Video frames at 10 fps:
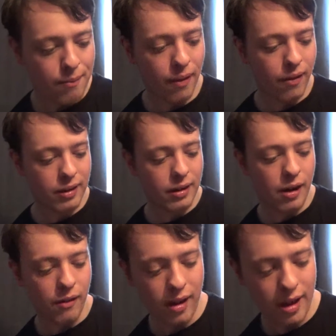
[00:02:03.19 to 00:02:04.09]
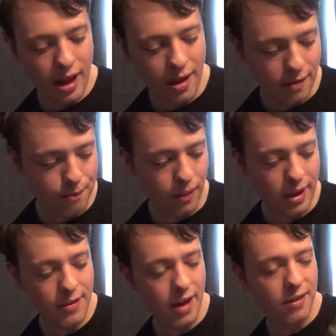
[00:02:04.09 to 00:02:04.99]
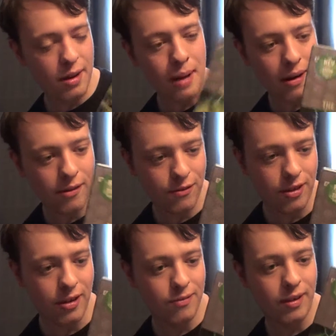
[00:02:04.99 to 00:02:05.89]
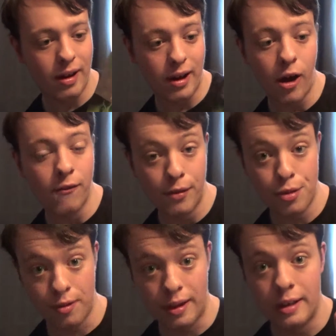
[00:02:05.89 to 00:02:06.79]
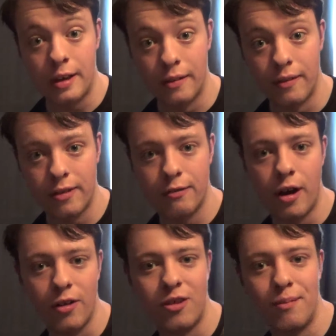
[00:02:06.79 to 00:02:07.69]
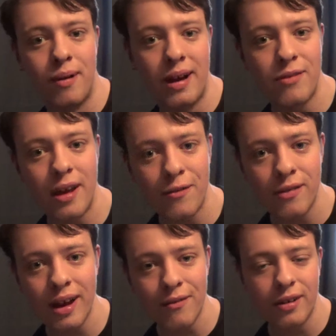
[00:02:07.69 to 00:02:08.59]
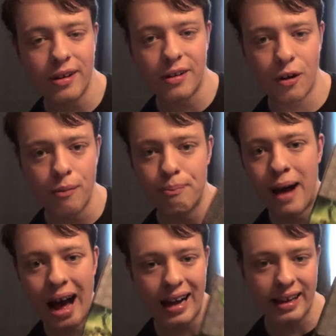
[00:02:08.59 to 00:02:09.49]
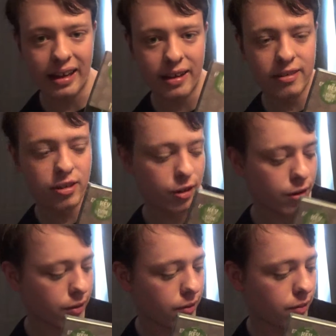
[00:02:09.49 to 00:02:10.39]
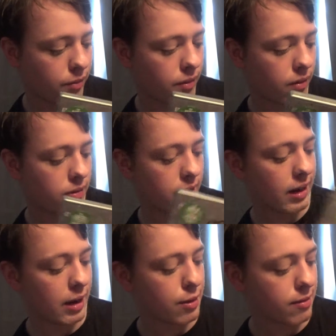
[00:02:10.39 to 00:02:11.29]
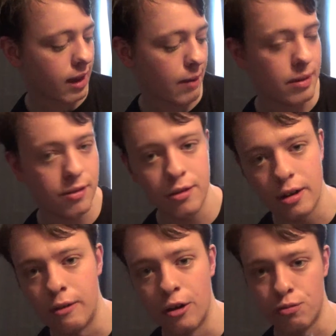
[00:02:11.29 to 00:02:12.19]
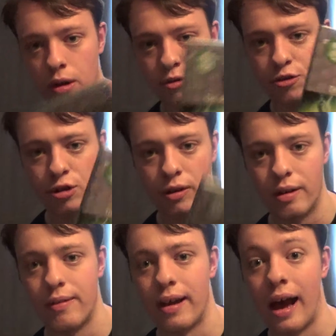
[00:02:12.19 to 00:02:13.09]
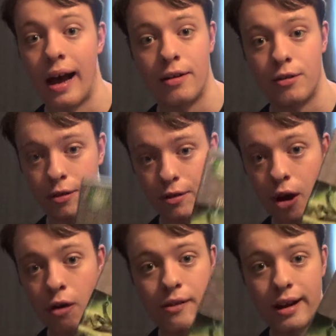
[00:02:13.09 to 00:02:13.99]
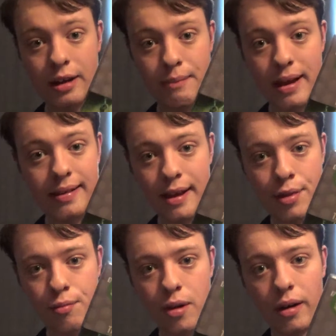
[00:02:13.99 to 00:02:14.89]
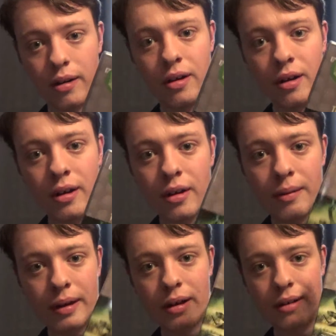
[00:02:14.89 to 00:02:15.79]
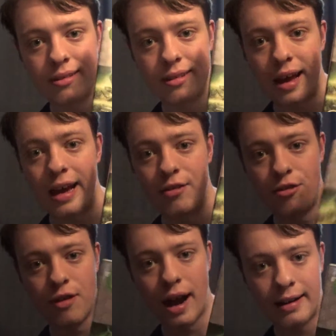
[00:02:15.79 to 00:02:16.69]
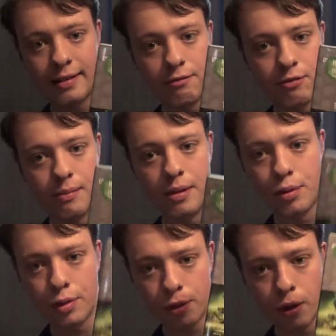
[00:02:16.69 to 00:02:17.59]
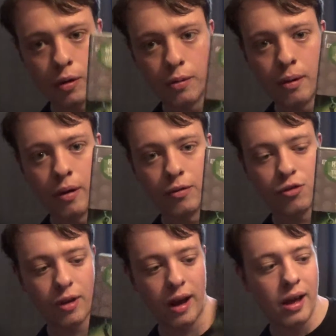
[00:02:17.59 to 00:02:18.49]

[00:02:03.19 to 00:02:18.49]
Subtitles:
but you know, but if you're having a marathon of it, obviously you're going to watch it. But if you're ever going to go back to the Keys of Time and you're just going to watch one story of it, I do not recommend this one because it dragged for me so much.